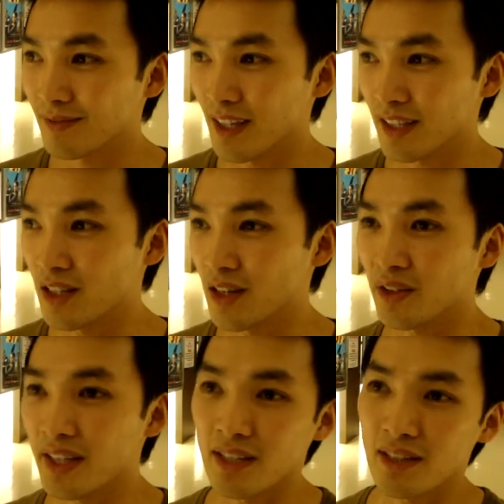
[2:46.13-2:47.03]
it
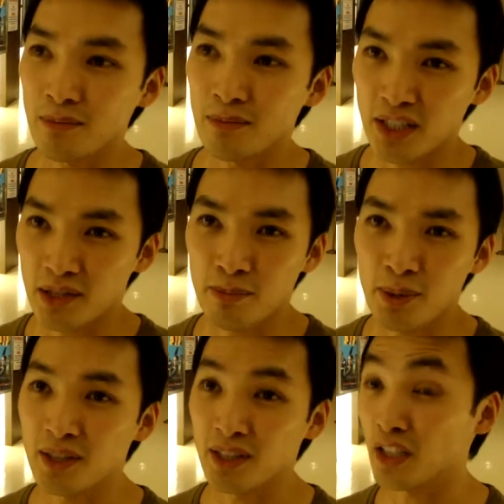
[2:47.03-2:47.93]
don't get as much
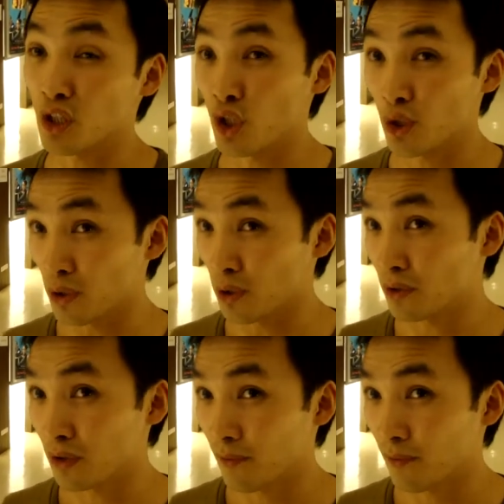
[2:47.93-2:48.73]
support as it should.